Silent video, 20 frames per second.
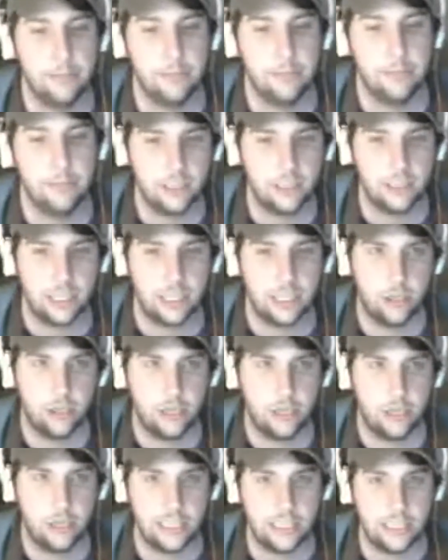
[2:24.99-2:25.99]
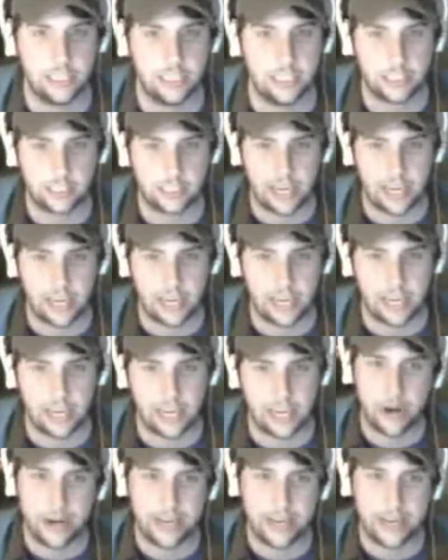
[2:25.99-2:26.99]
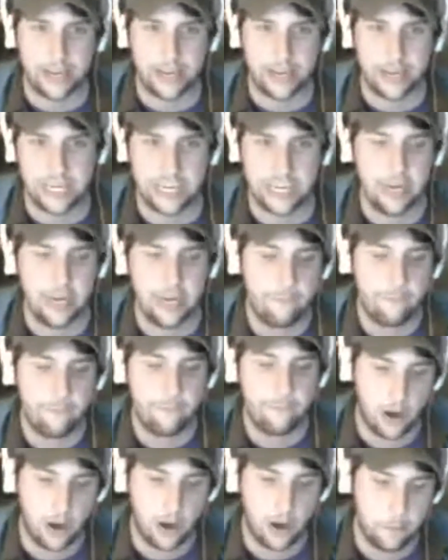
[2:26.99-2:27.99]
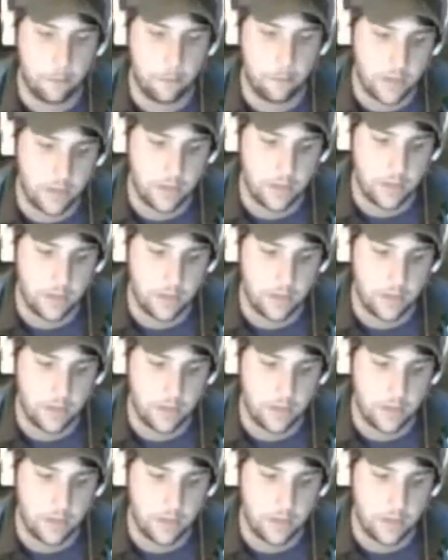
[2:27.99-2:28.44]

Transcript: because it's kind of the break that we needed from,